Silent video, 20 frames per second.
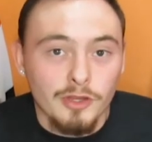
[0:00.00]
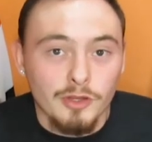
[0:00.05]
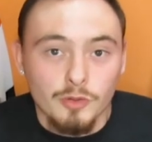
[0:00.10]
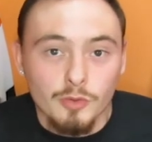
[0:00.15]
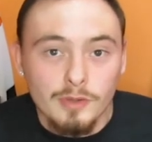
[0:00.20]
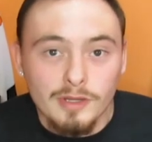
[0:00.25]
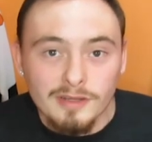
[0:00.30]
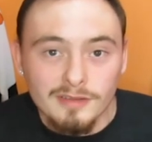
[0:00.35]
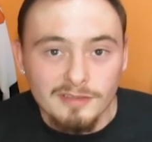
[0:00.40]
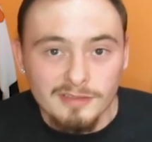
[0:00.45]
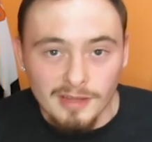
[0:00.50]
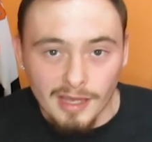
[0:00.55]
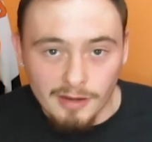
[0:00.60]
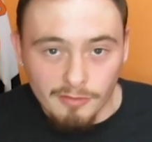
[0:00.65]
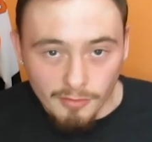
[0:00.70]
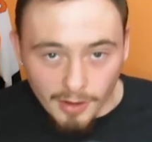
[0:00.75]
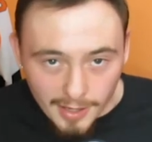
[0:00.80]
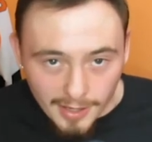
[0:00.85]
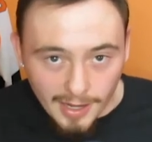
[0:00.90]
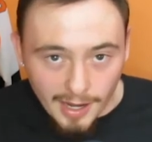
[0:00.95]
that you can
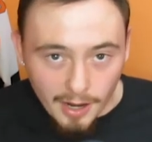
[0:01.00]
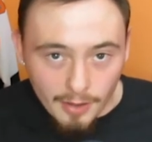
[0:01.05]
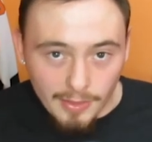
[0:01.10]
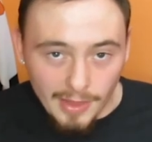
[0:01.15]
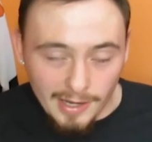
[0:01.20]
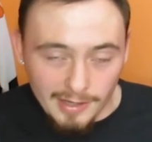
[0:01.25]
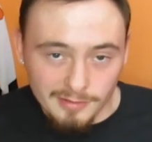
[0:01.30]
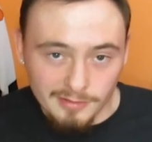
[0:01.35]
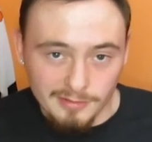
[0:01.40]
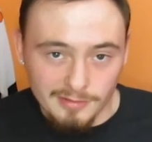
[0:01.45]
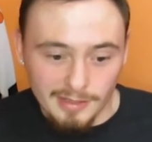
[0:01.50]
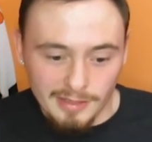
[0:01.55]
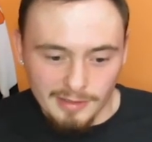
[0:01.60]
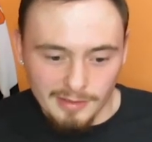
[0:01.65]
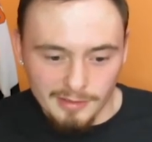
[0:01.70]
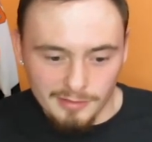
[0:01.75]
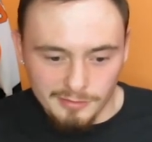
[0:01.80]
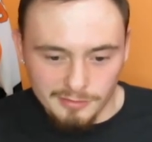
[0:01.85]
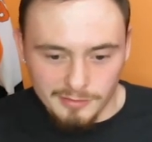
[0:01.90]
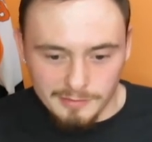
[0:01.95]
say right now that is
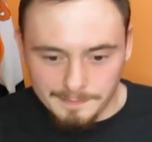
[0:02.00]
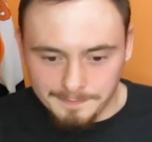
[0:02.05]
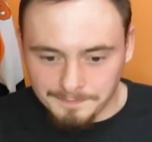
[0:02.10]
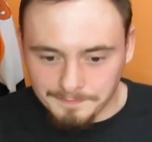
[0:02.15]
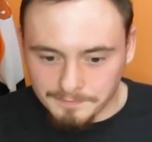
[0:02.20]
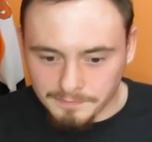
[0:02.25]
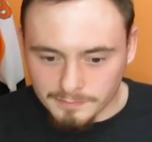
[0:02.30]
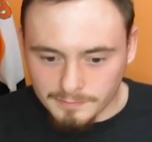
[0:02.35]
is